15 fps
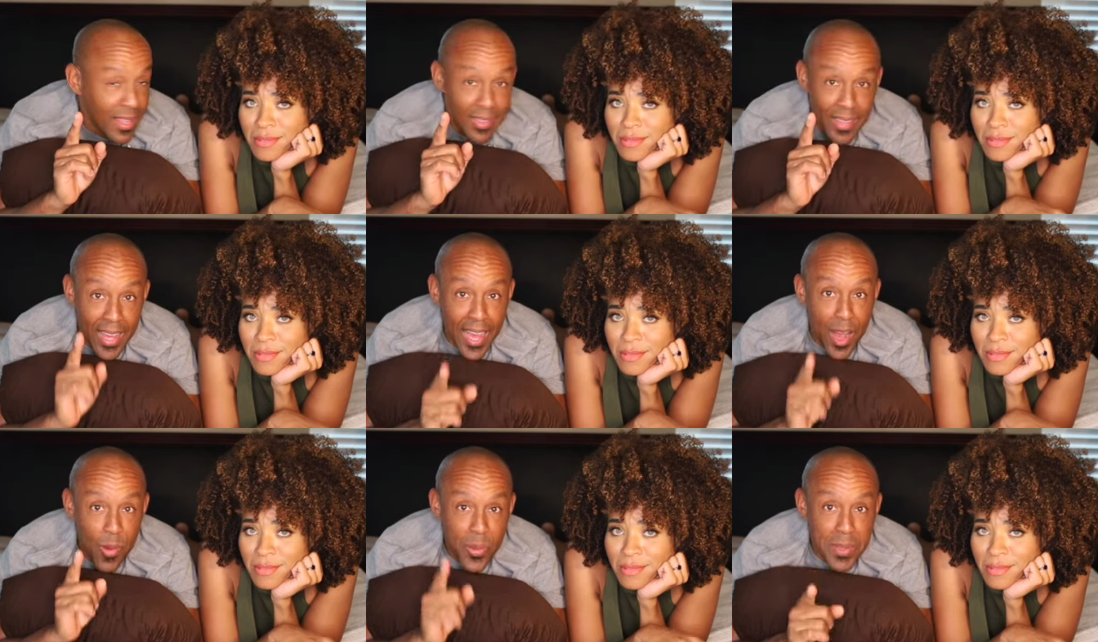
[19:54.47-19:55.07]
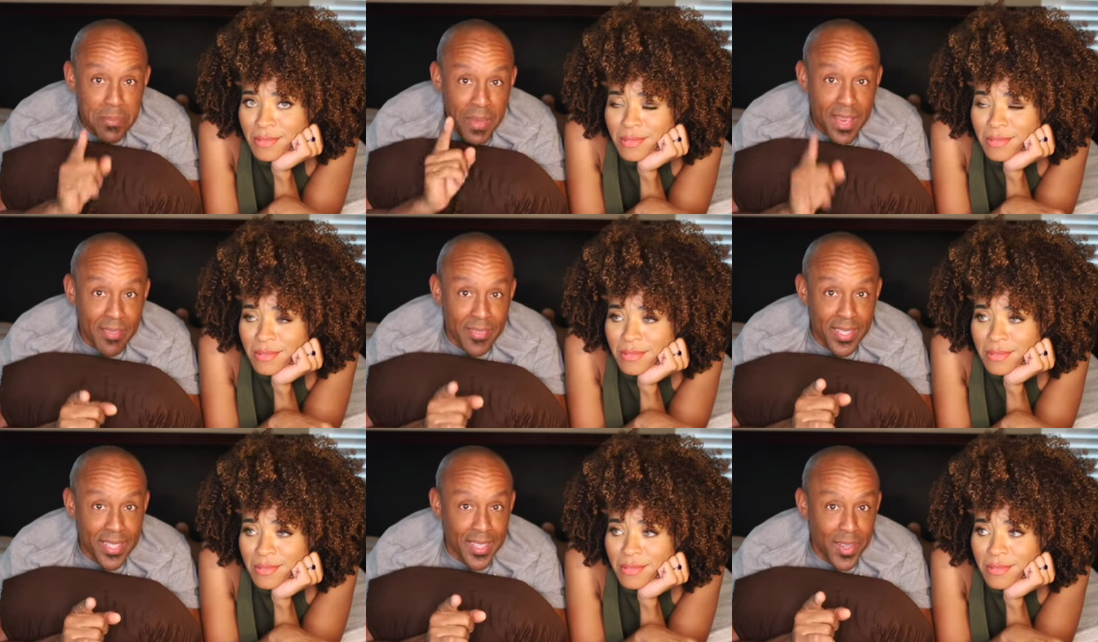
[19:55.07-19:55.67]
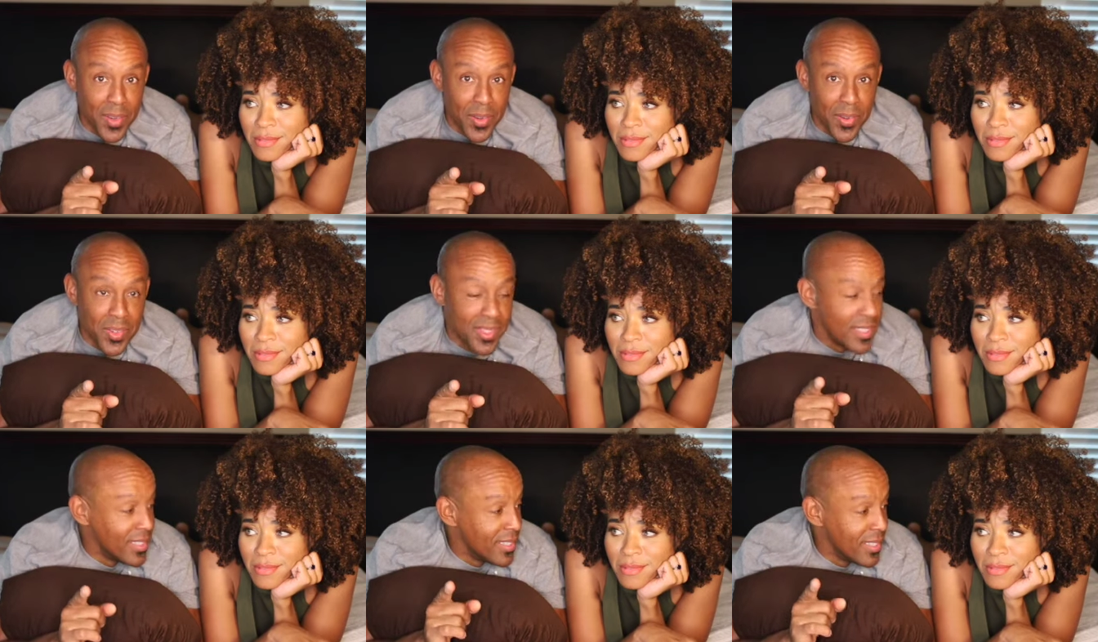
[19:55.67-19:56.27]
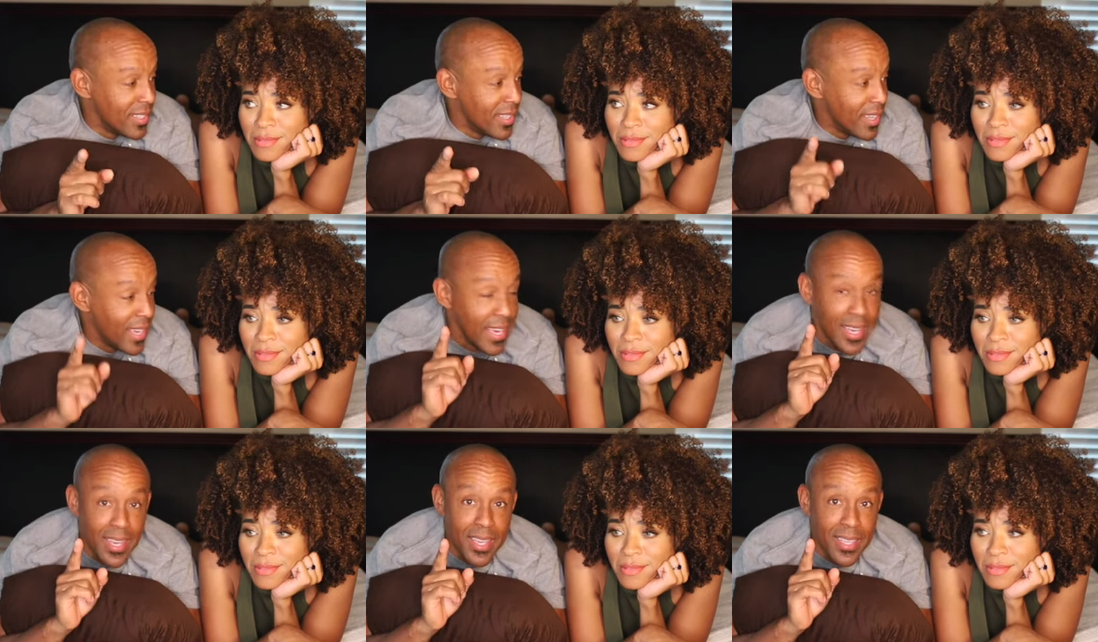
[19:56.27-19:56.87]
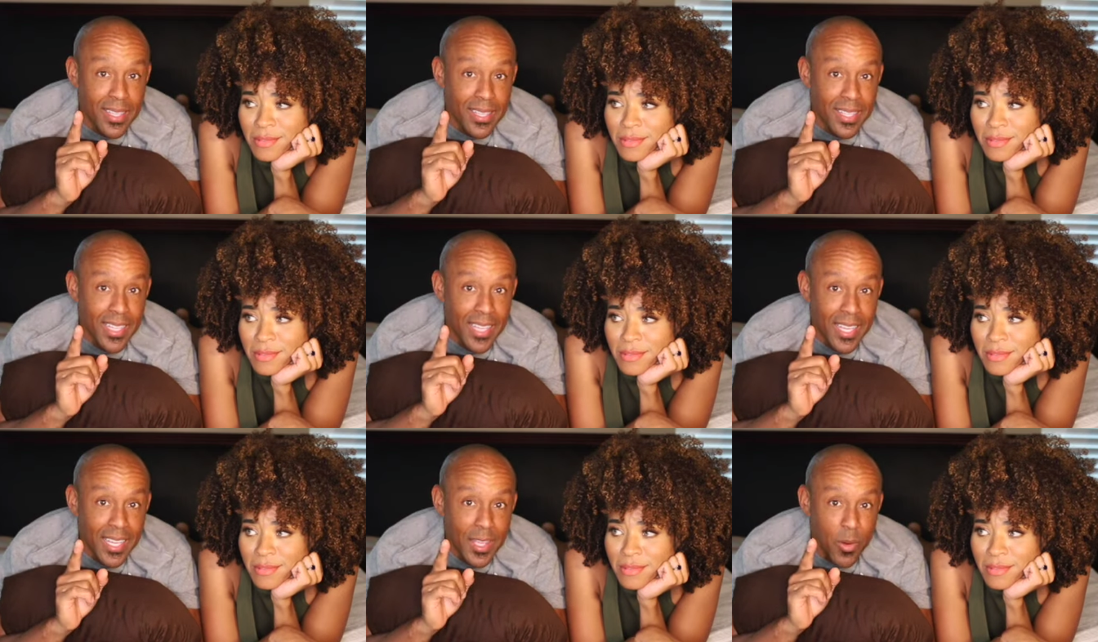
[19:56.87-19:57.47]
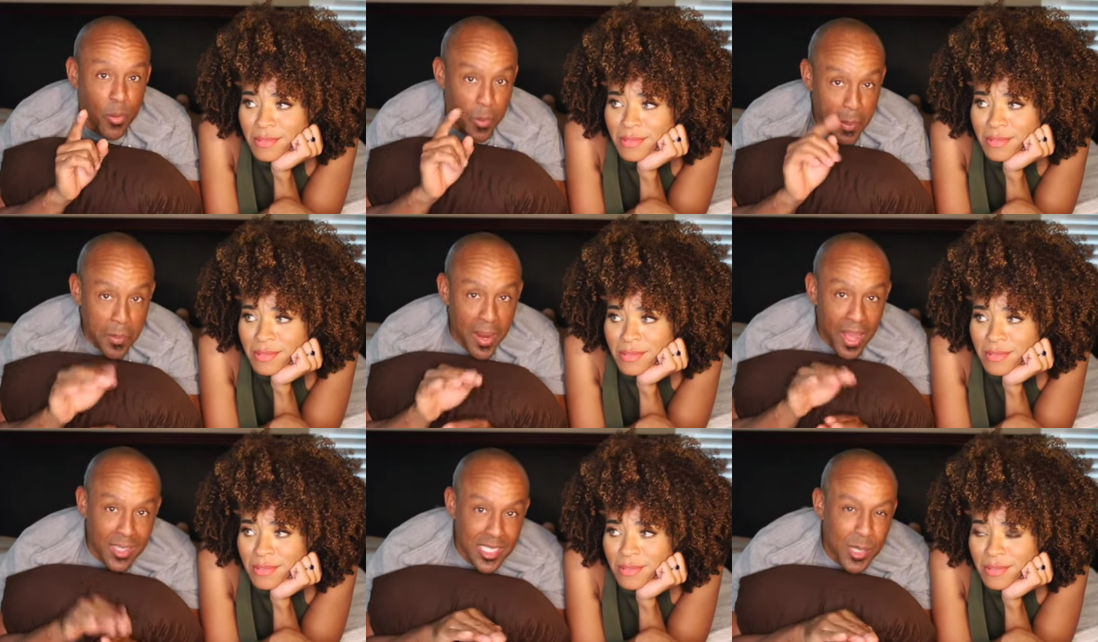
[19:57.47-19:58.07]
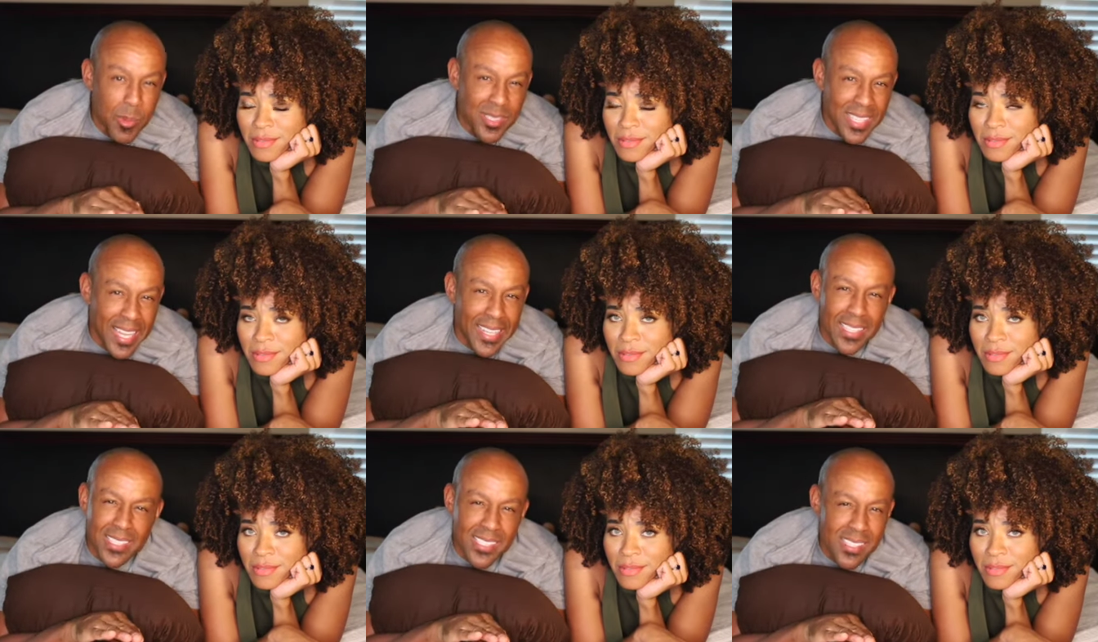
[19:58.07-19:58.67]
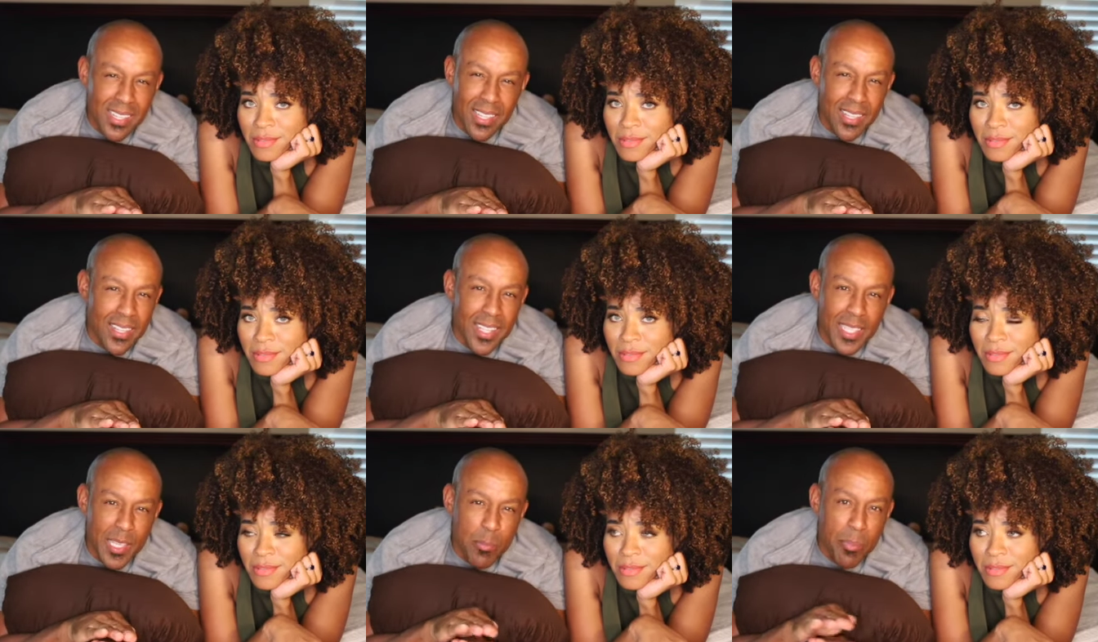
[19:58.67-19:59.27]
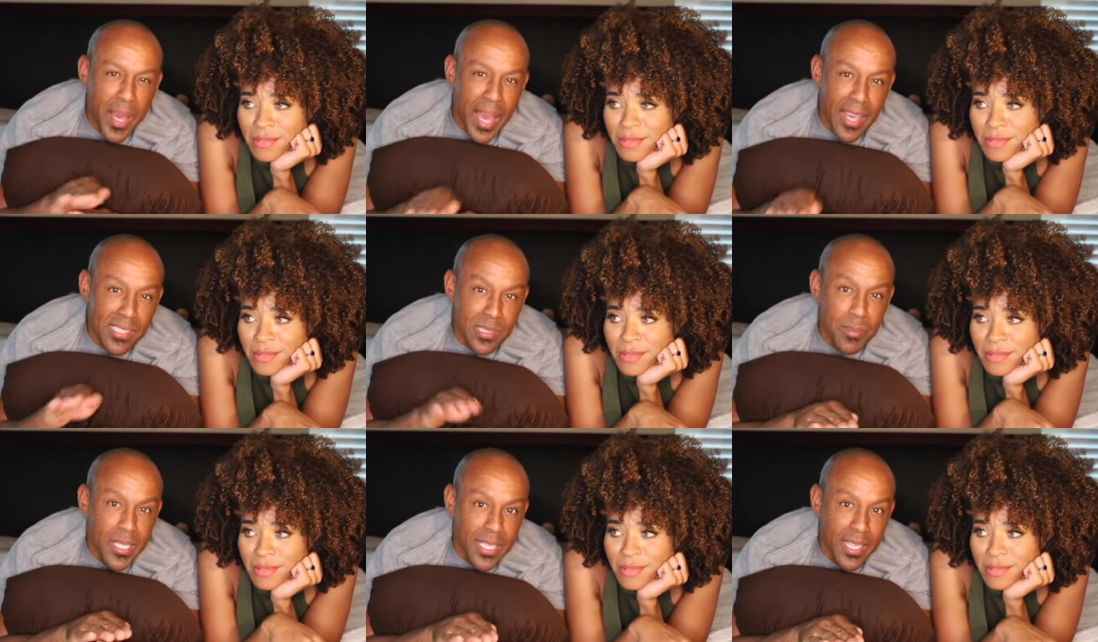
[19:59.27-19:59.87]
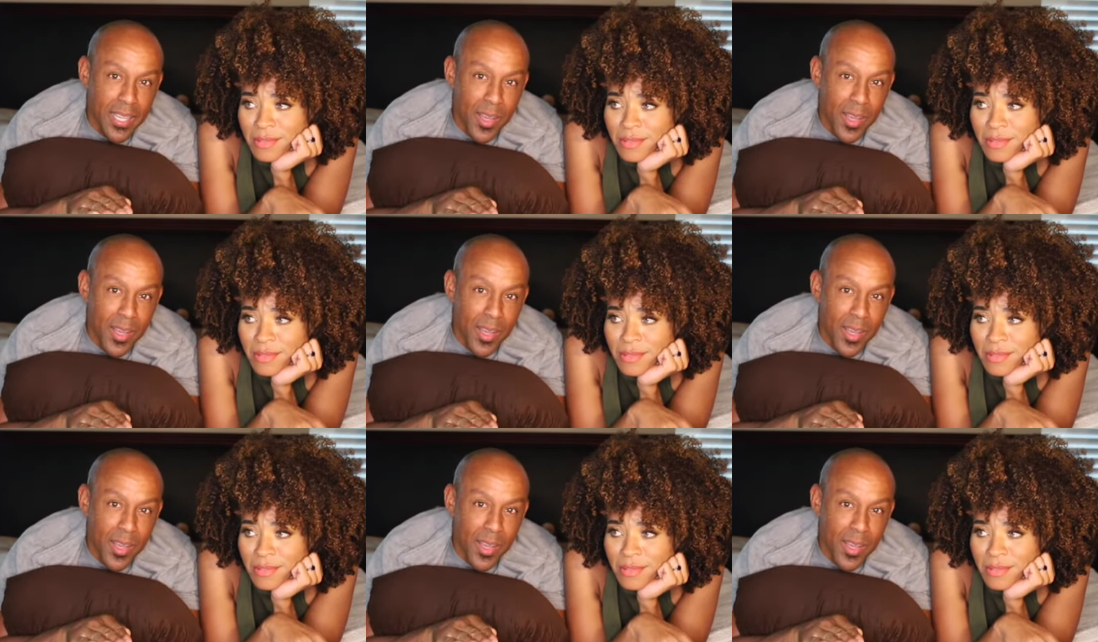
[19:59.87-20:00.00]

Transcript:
Speaker 1: the how we met video. And remember how she was like just looking past me